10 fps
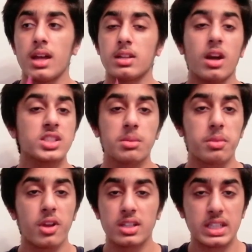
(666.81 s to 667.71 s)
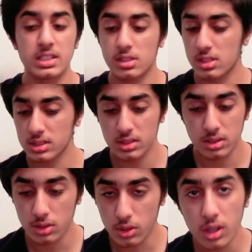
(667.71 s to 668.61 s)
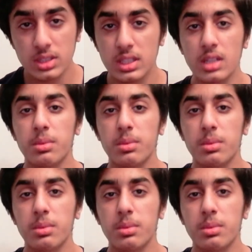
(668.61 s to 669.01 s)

There are some plants that are doesn't toxic,